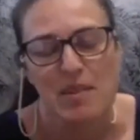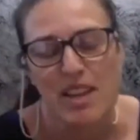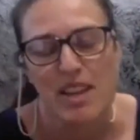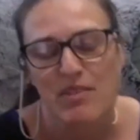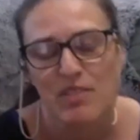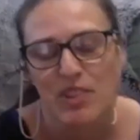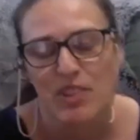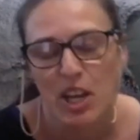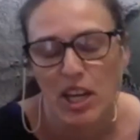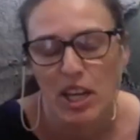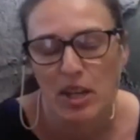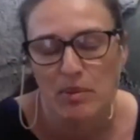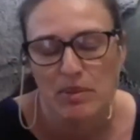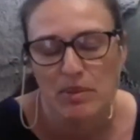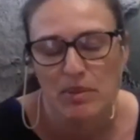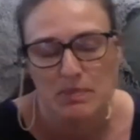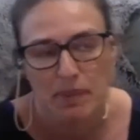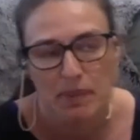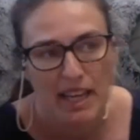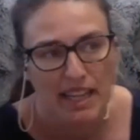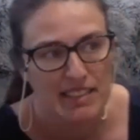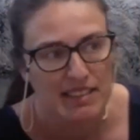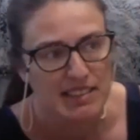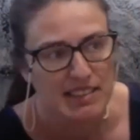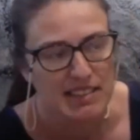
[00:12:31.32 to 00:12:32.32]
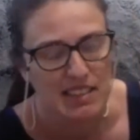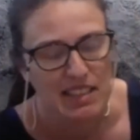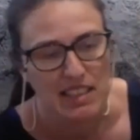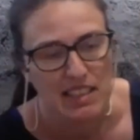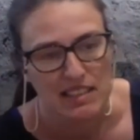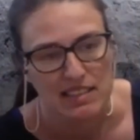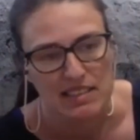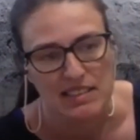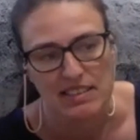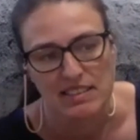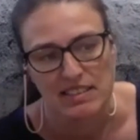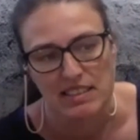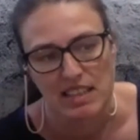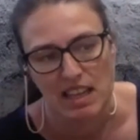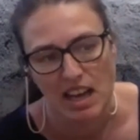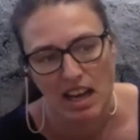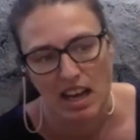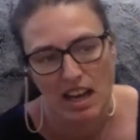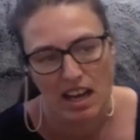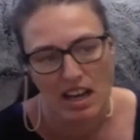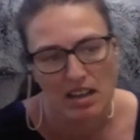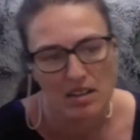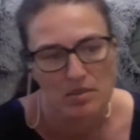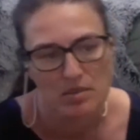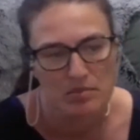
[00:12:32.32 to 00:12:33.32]
though he was band six
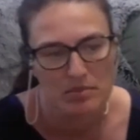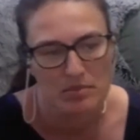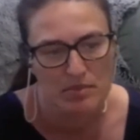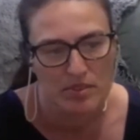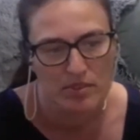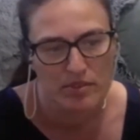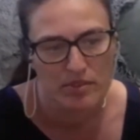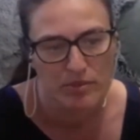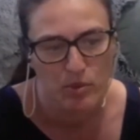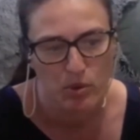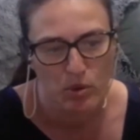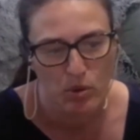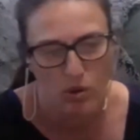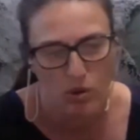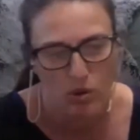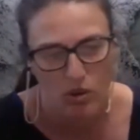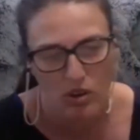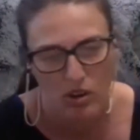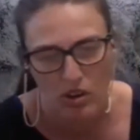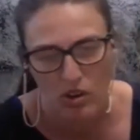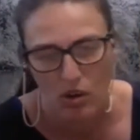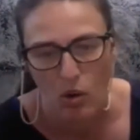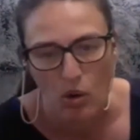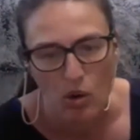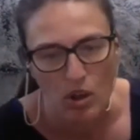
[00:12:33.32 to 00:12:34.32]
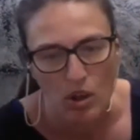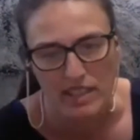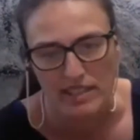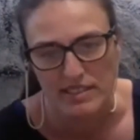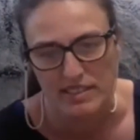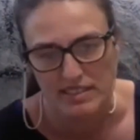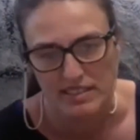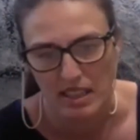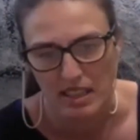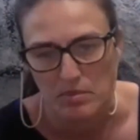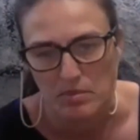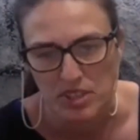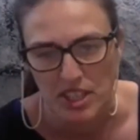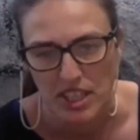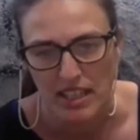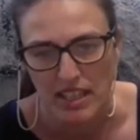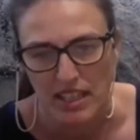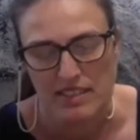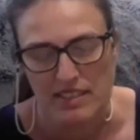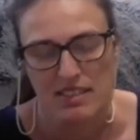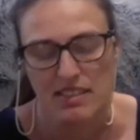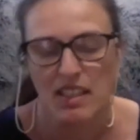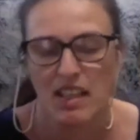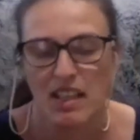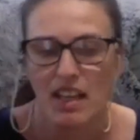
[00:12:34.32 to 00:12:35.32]
for all his
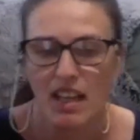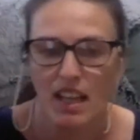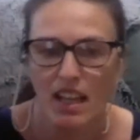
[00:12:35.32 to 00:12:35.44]
subjects,